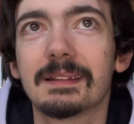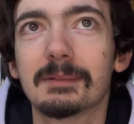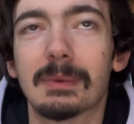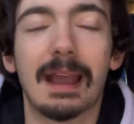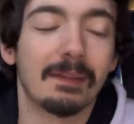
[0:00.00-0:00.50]

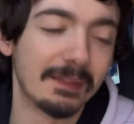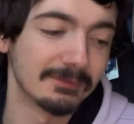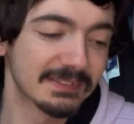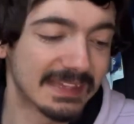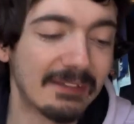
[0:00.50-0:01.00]
Wow, that
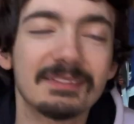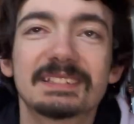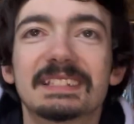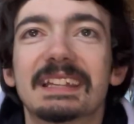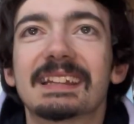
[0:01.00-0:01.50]
was, that was
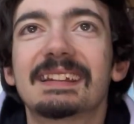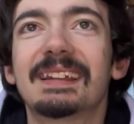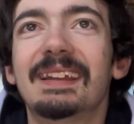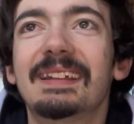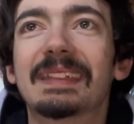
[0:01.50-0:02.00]
sick.
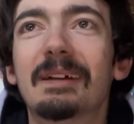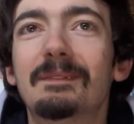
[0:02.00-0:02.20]
That